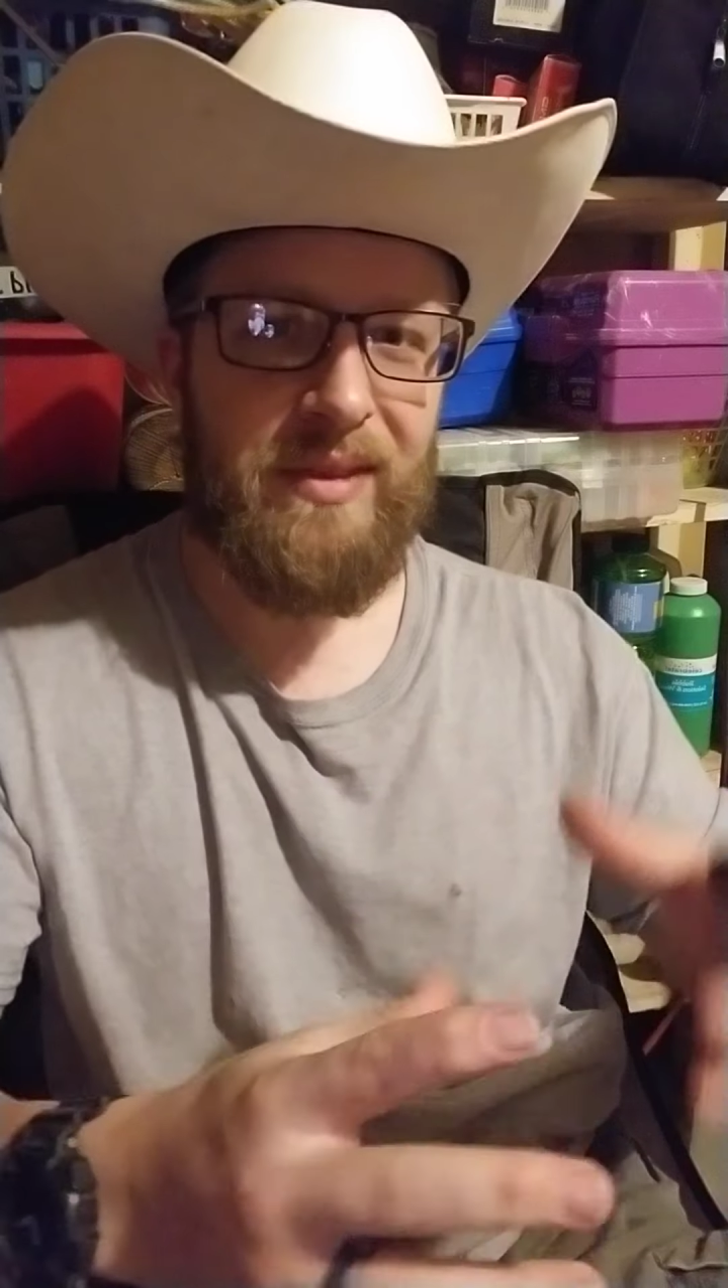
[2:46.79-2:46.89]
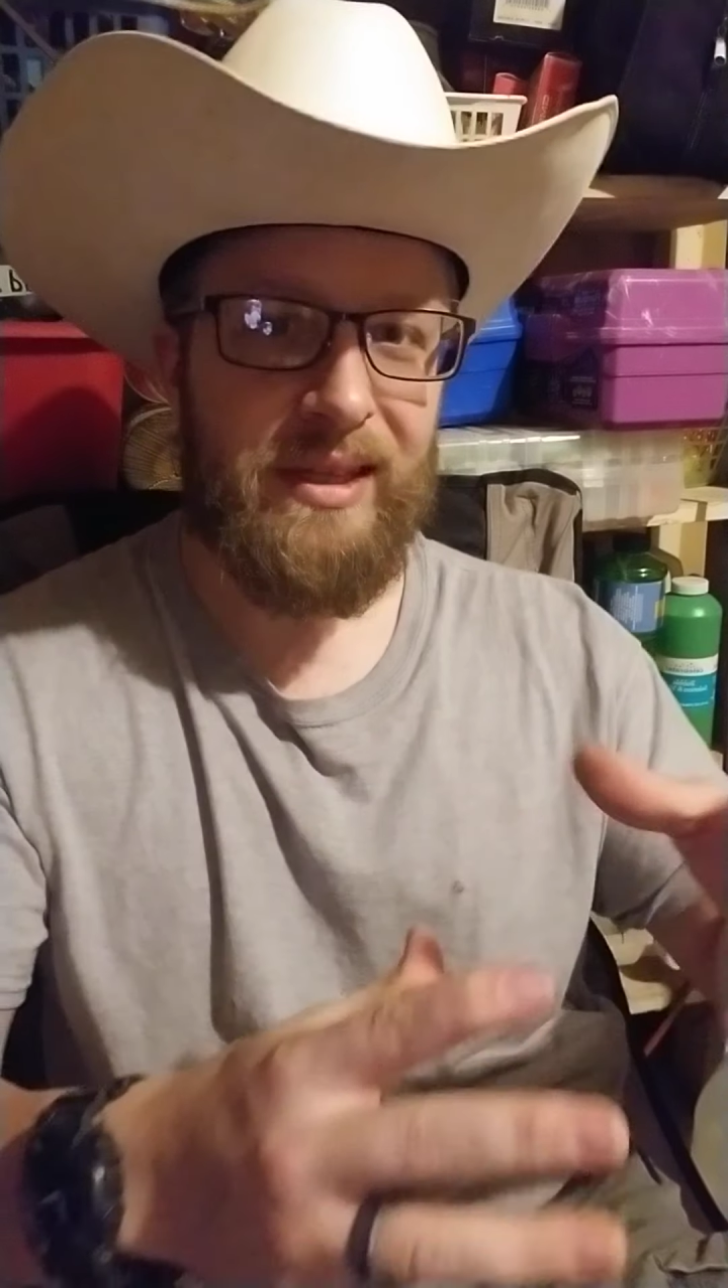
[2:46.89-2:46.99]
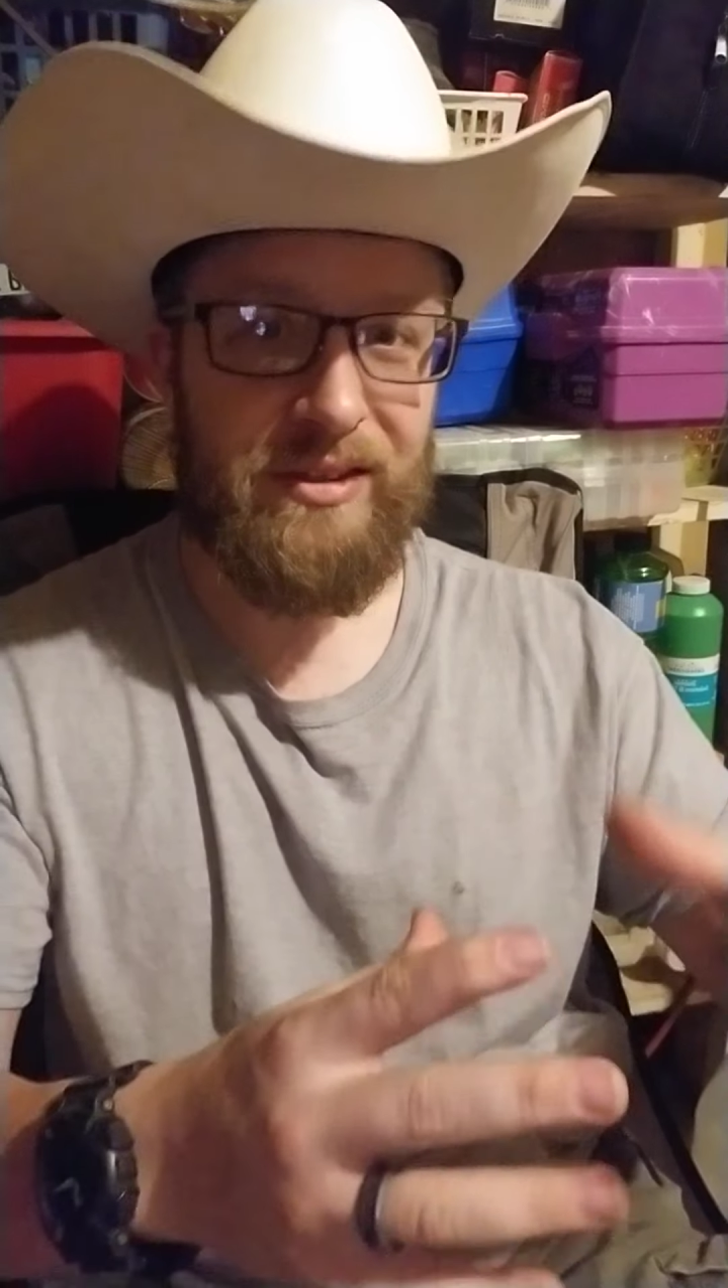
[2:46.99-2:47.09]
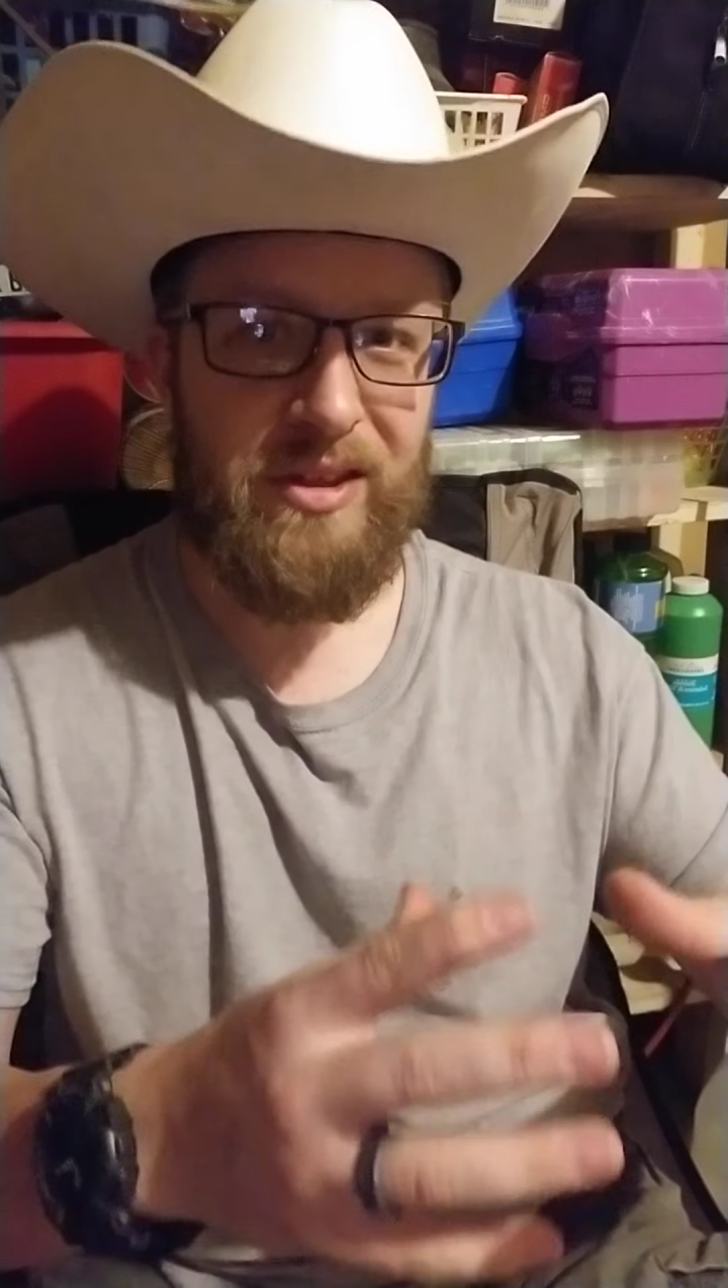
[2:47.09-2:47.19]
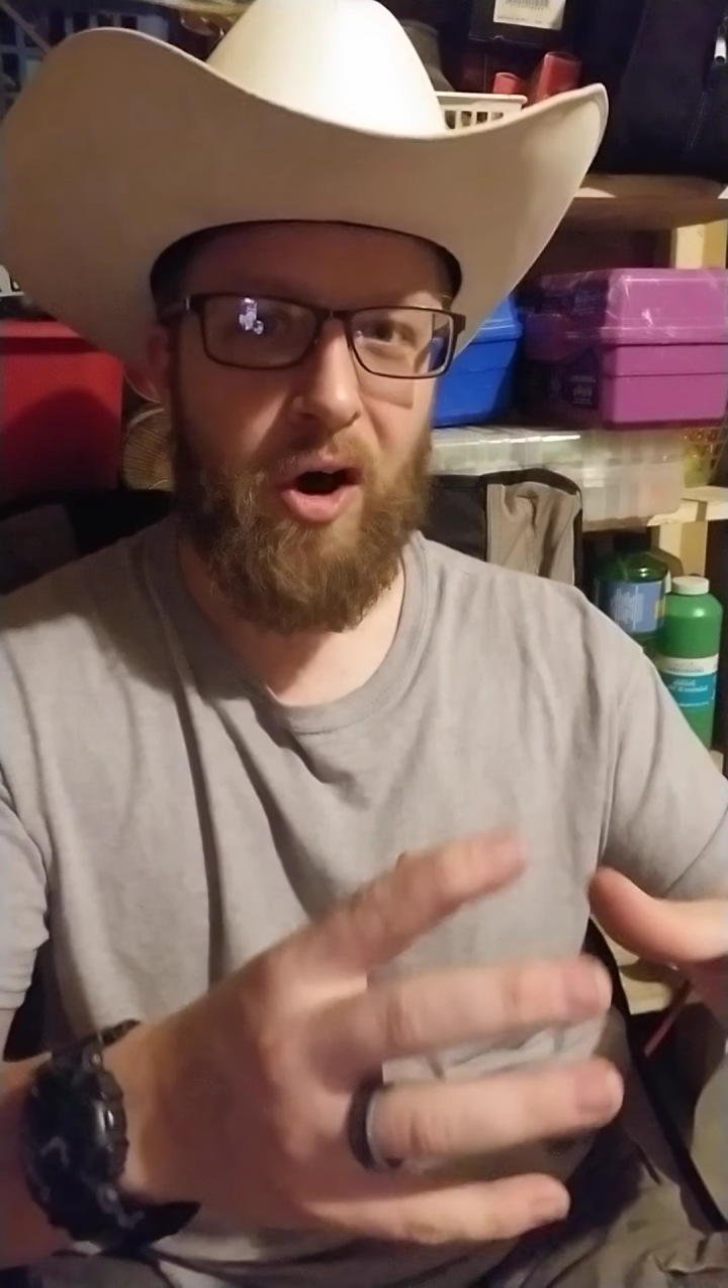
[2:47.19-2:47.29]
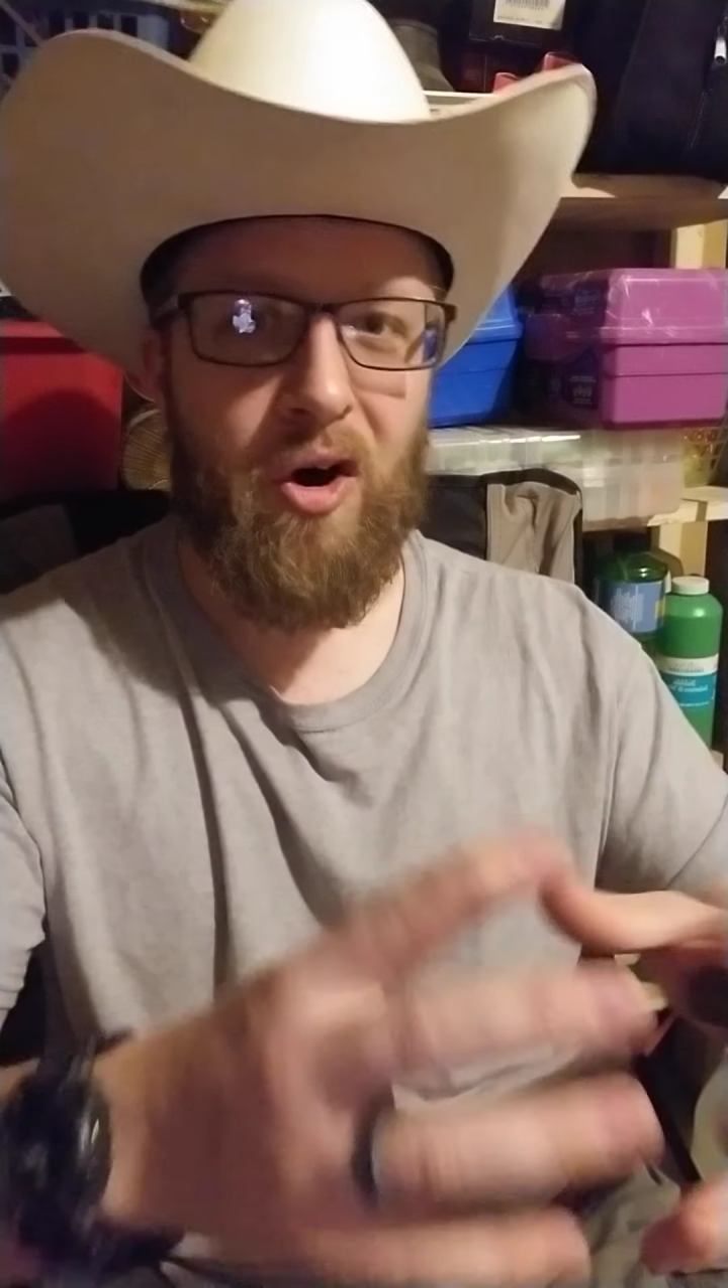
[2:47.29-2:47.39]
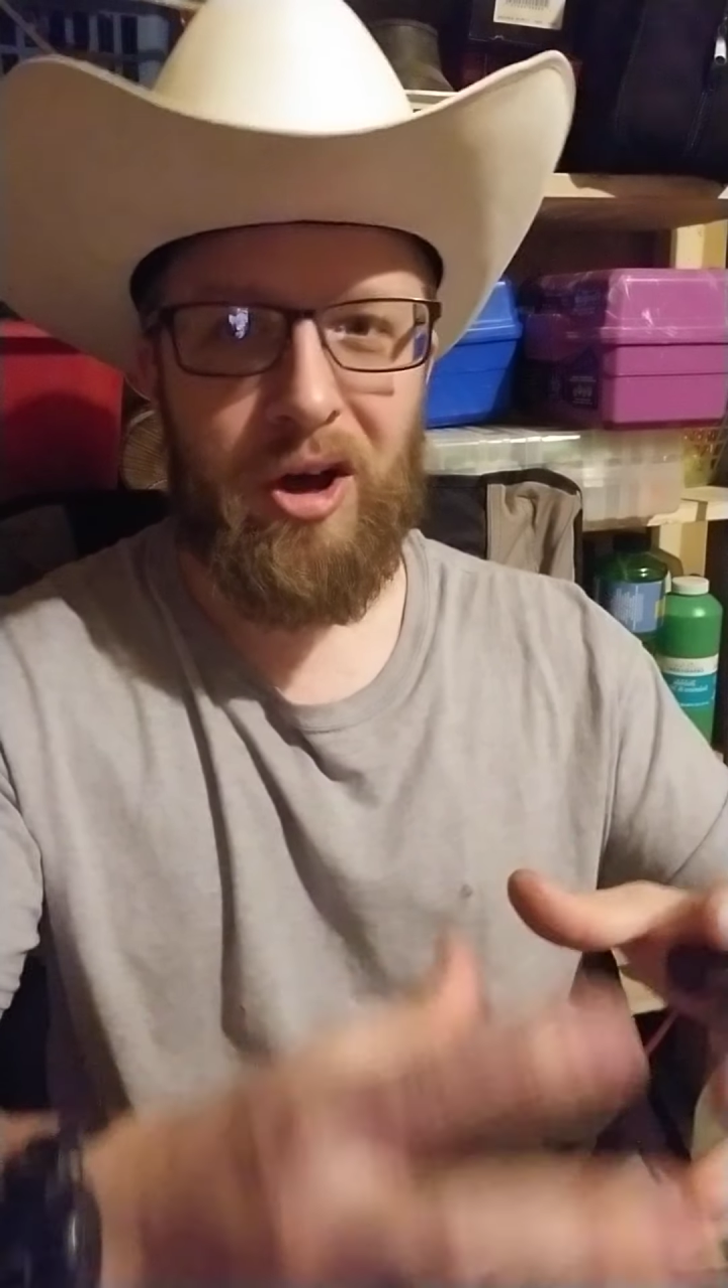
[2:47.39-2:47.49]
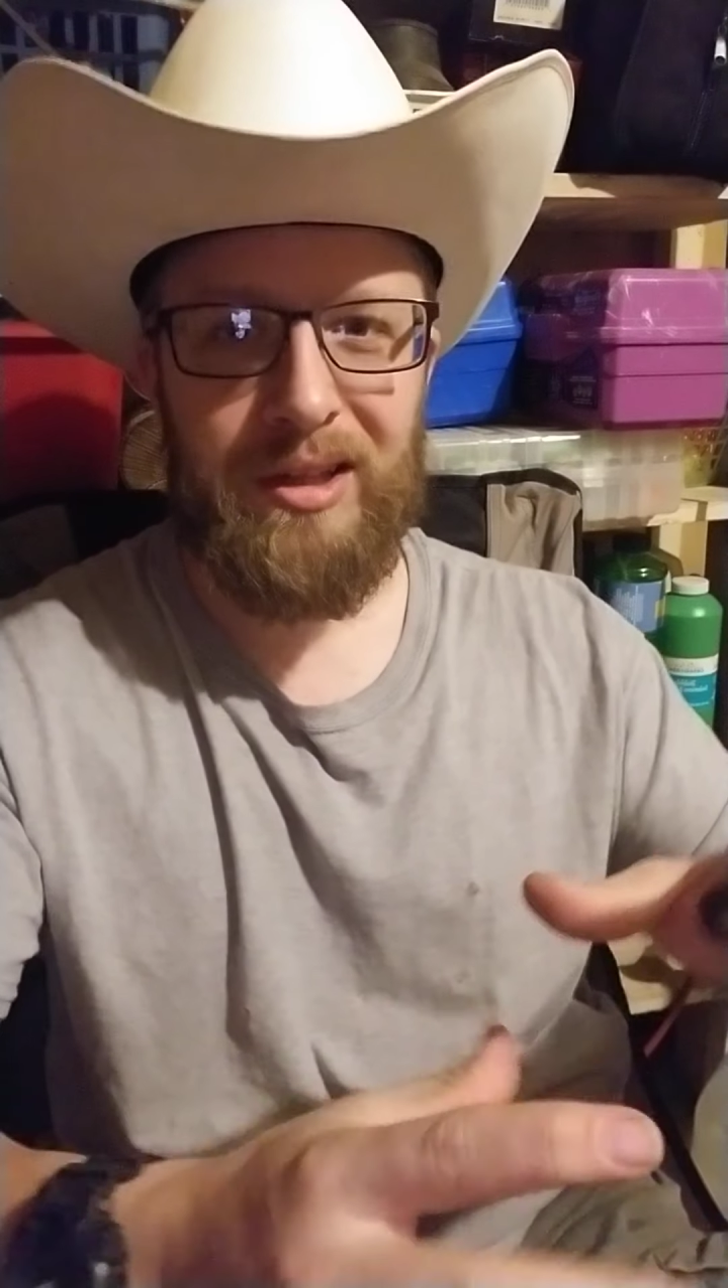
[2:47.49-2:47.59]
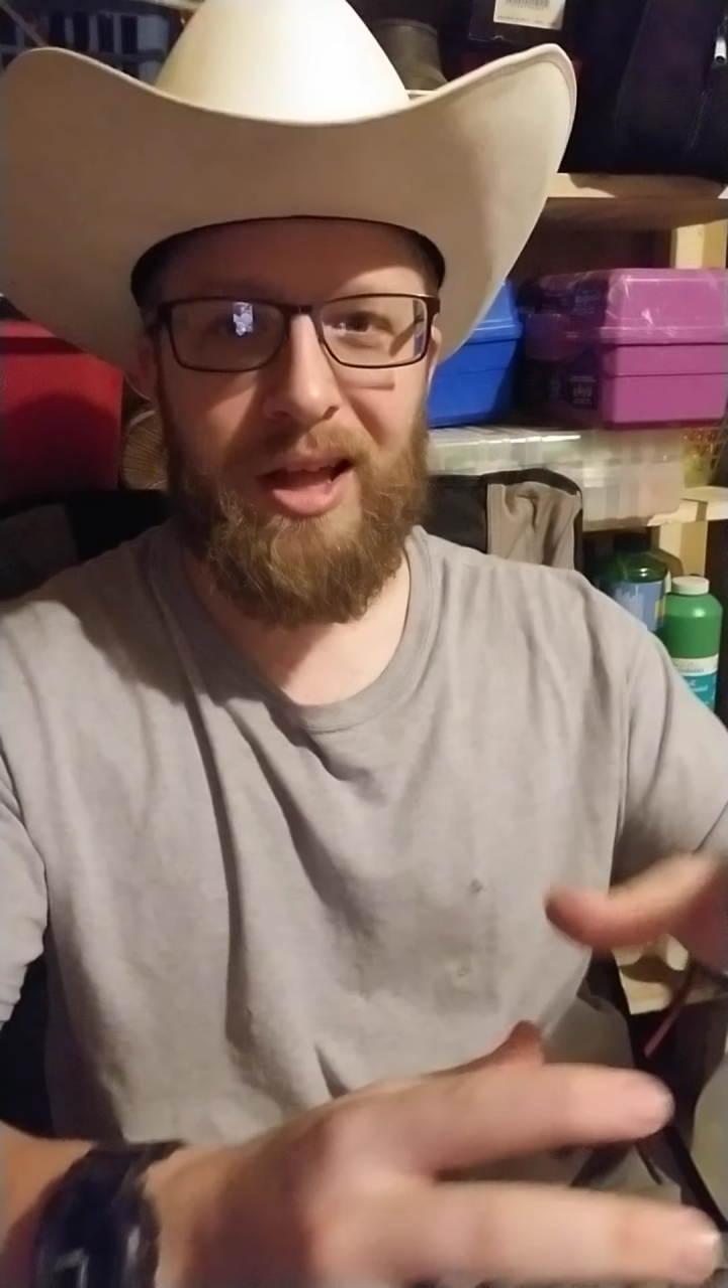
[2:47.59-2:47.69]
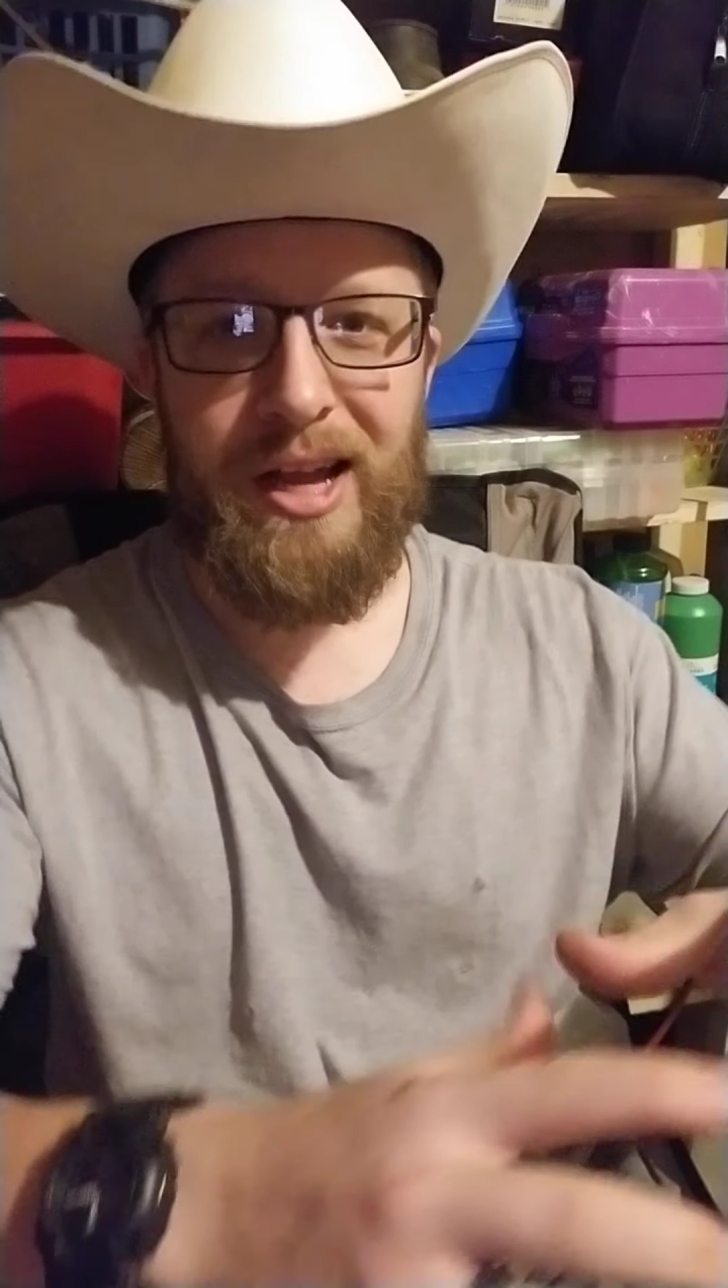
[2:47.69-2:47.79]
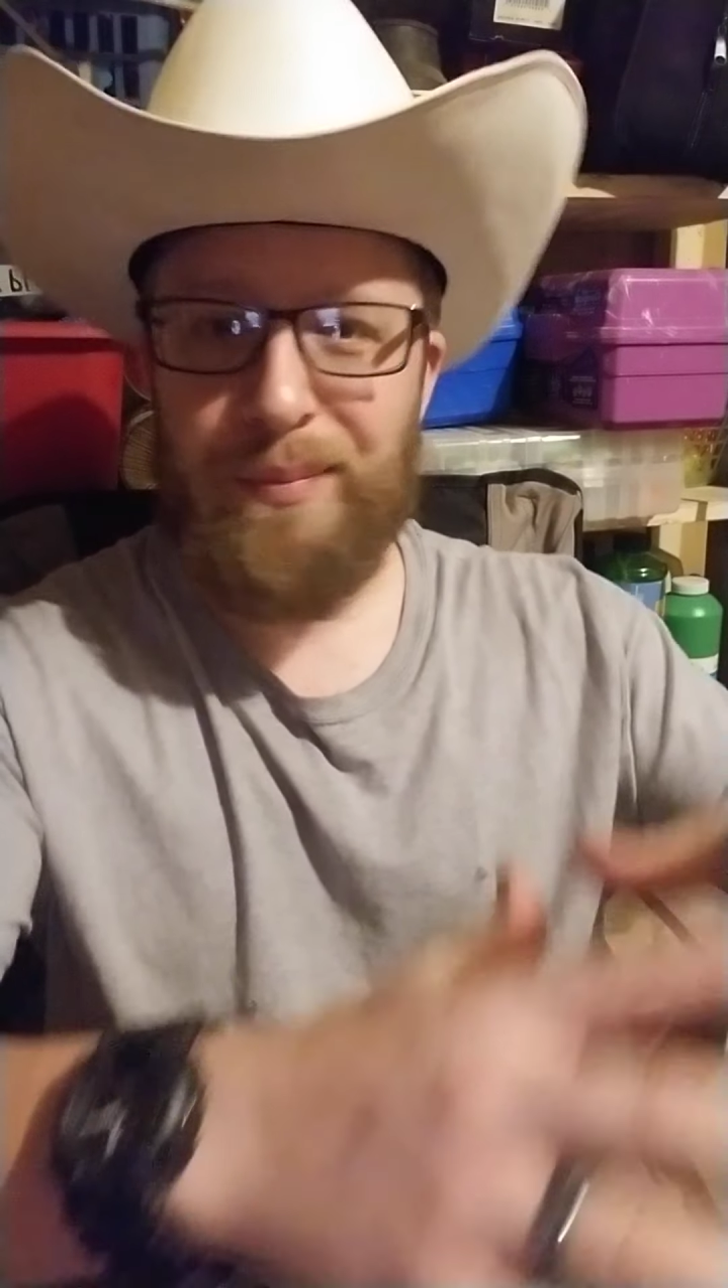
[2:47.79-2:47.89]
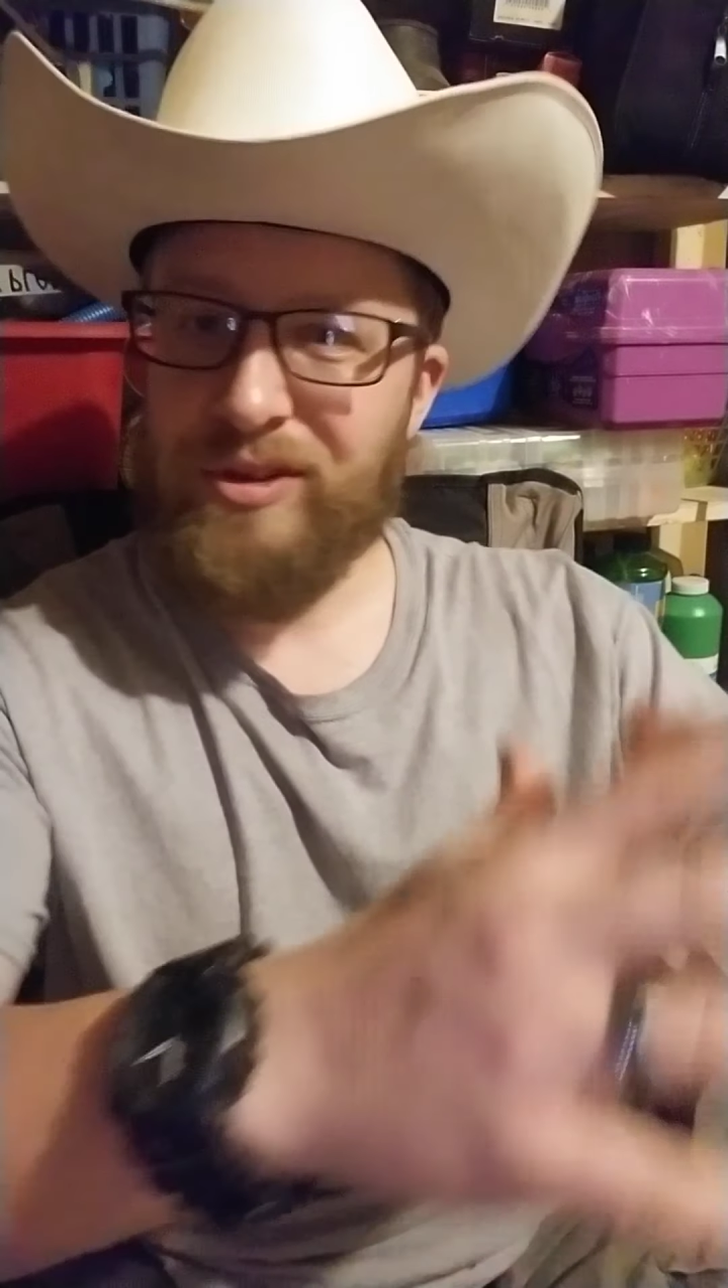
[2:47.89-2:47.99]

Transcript: is the online